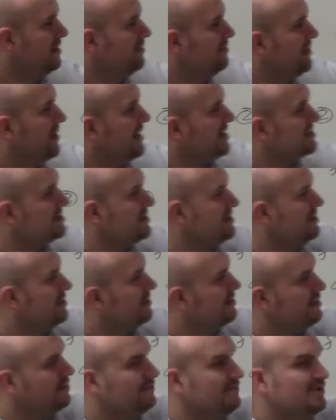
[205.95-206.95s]
but
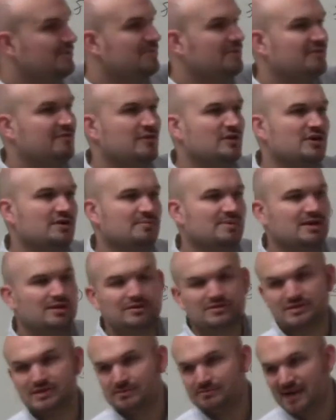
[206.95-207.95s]
we would prefer to be
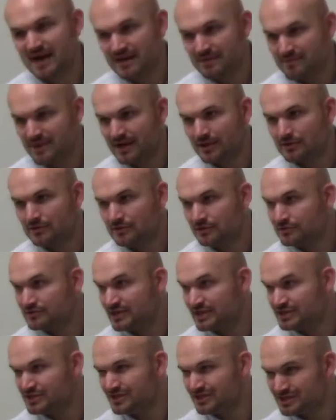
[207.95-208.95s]
using mathematical
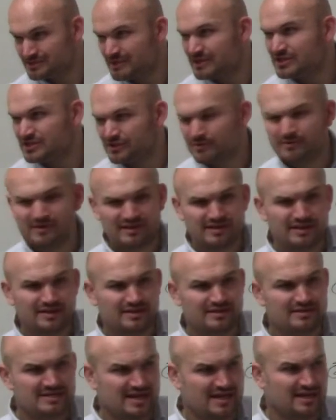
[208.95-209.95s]
notation, especially with
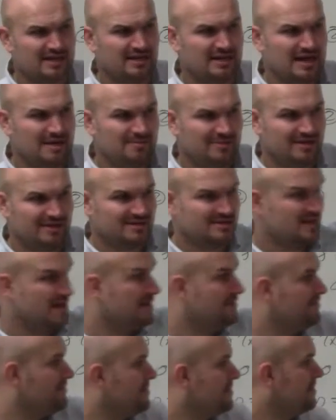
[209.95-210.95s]
a, taking an AP exam.
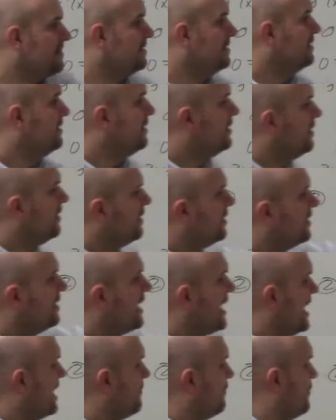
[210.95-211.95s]

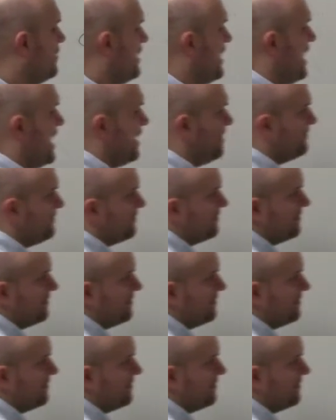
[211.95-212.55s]
At 1 half,